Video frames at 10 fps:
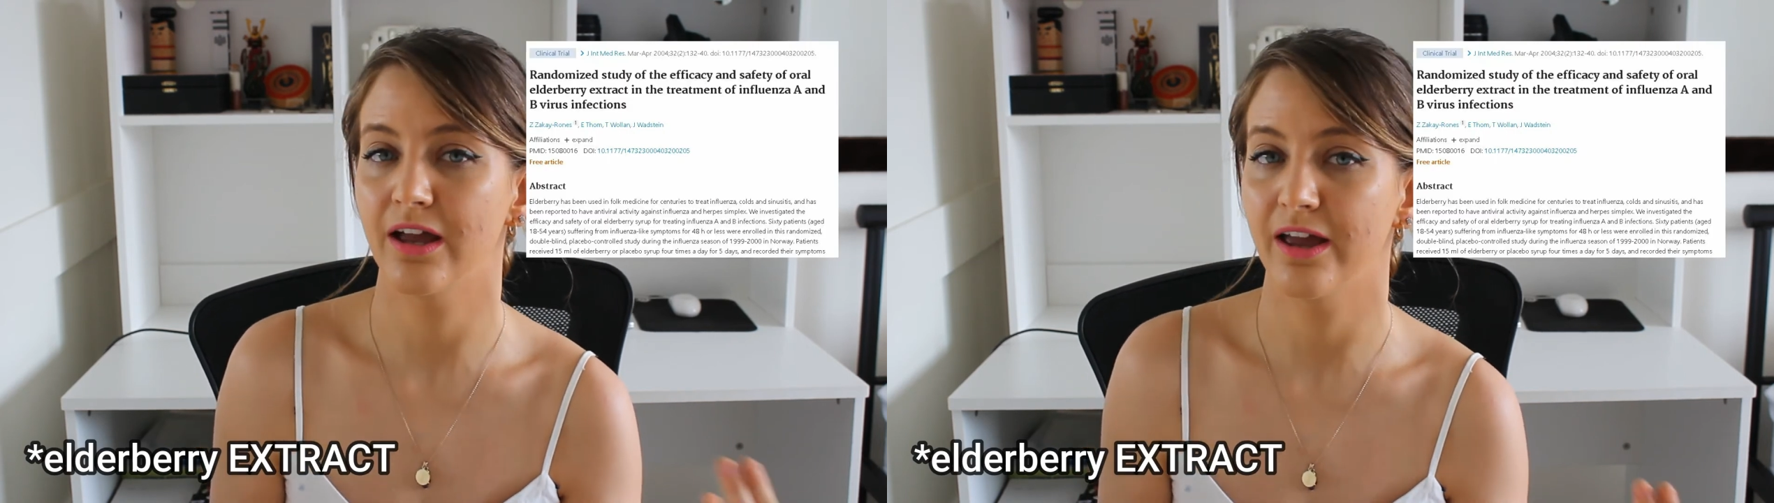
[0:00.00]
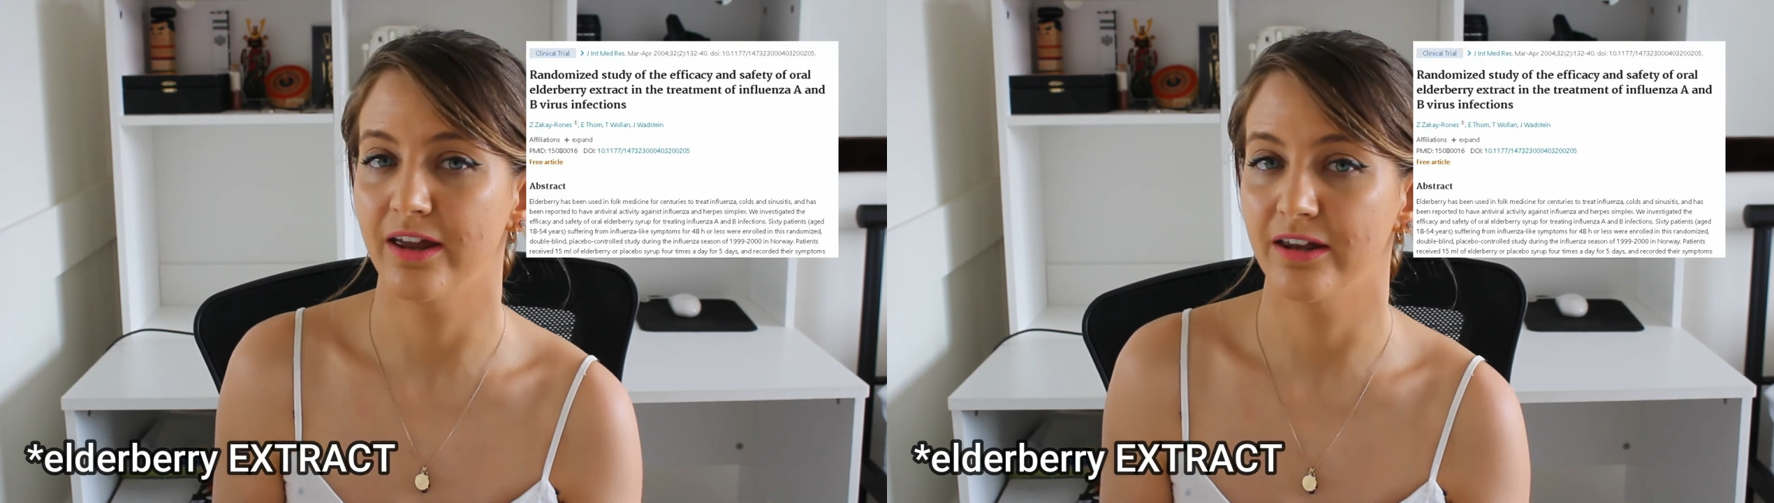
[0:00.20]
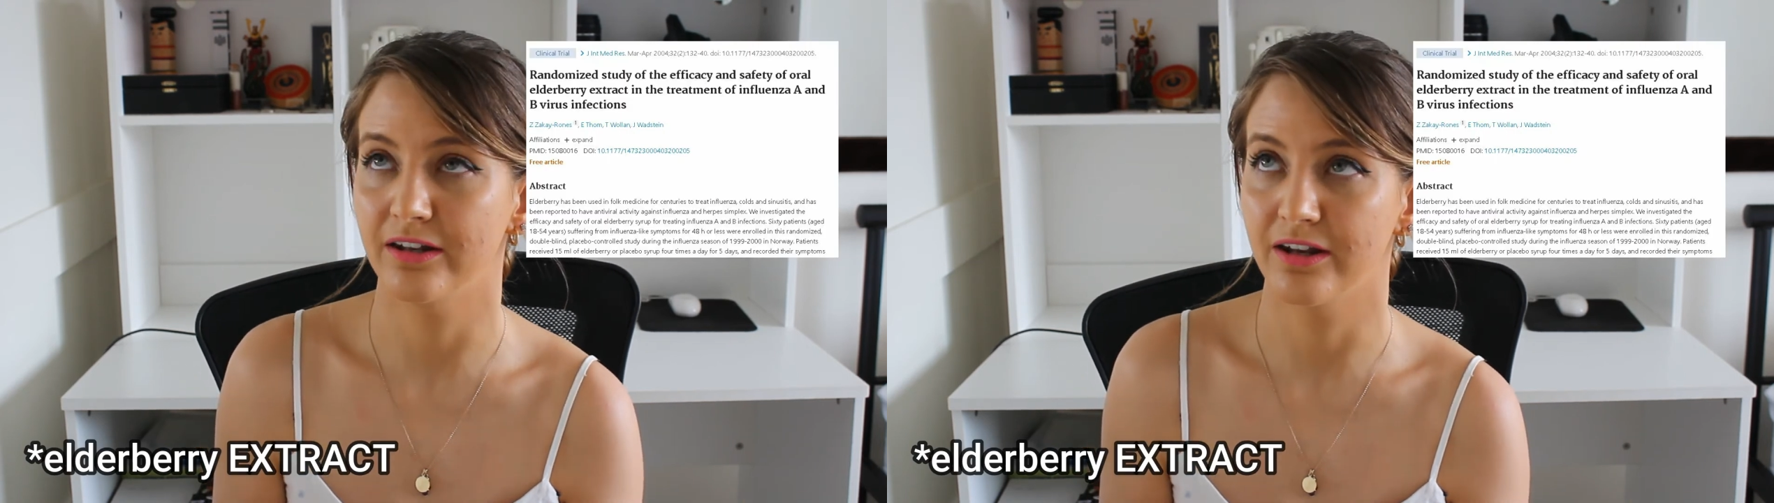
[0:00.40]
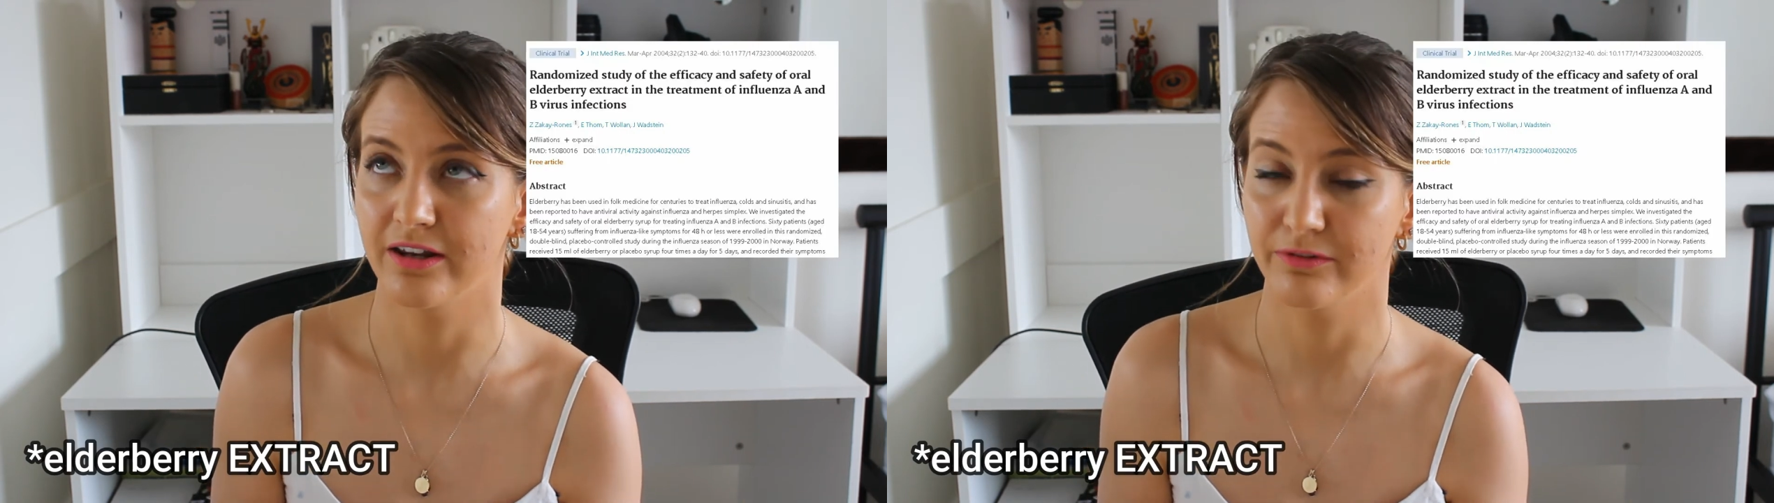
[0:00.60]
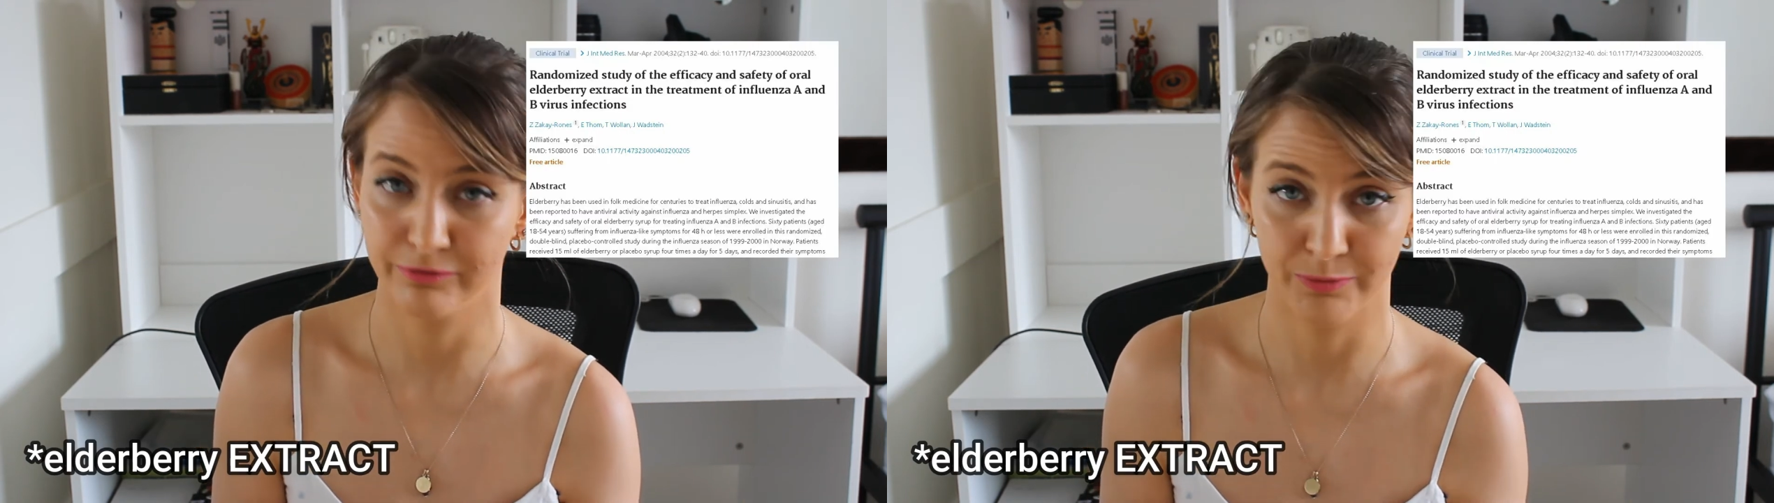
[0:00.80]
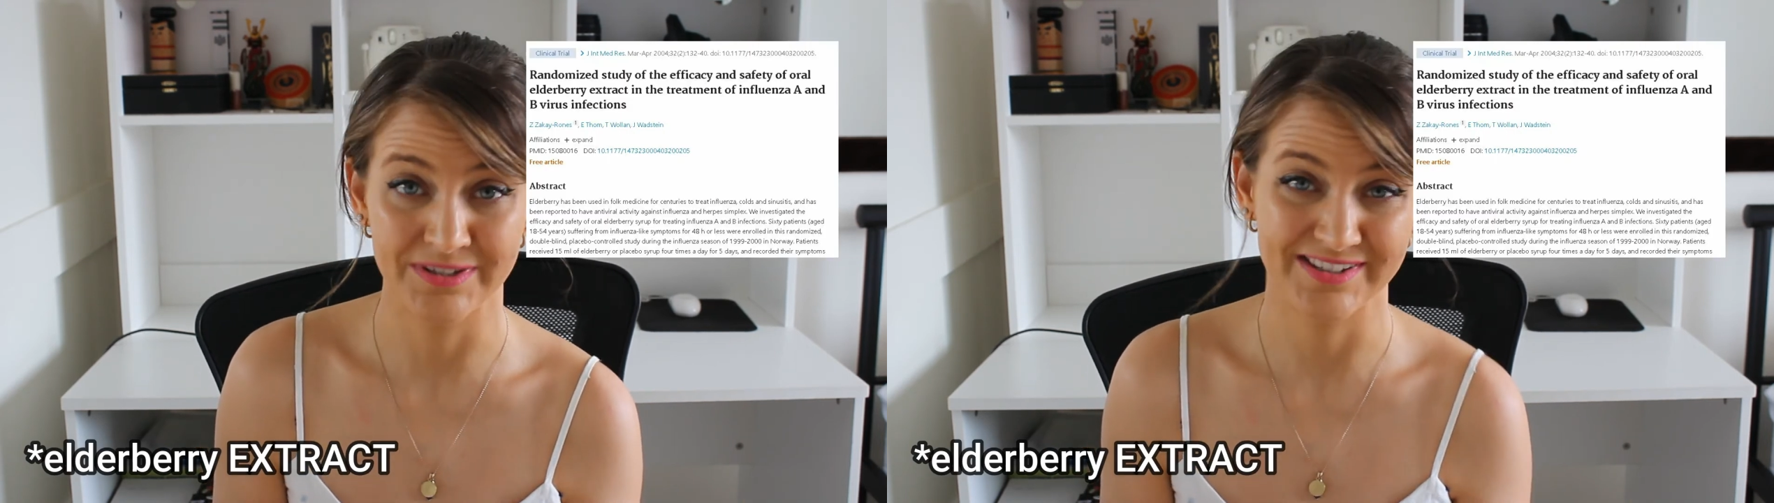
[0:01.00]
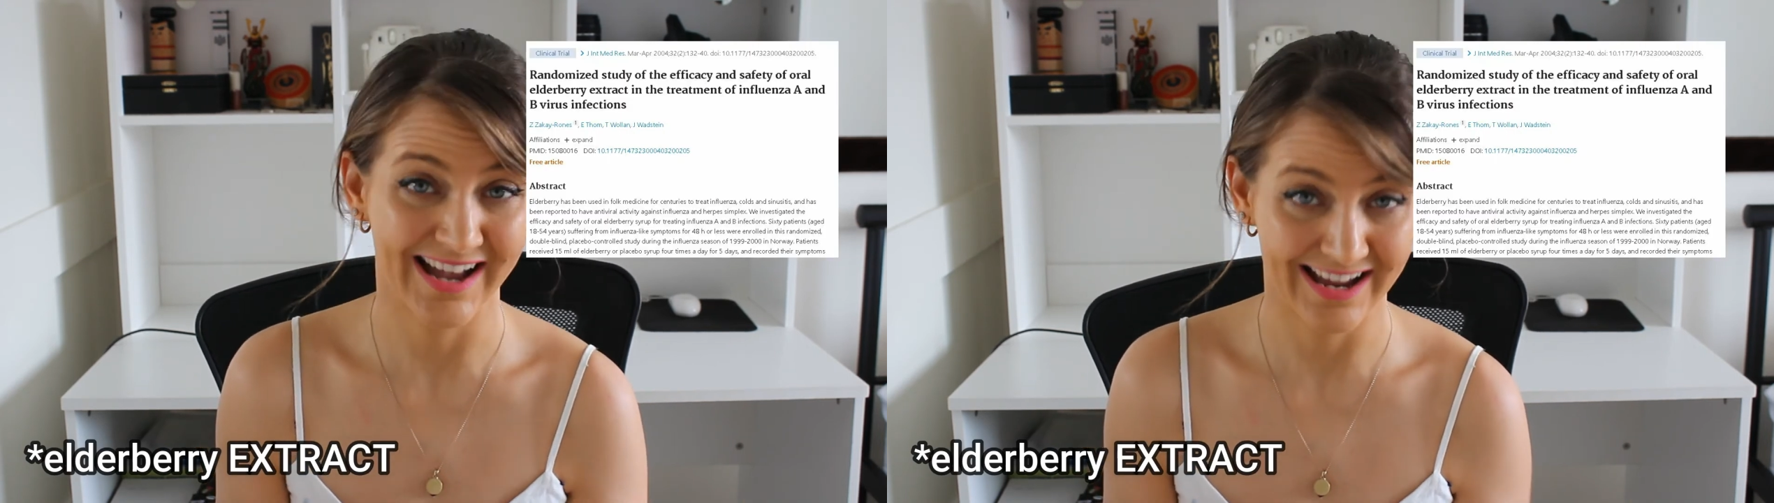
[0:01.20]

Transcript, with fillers: an influenza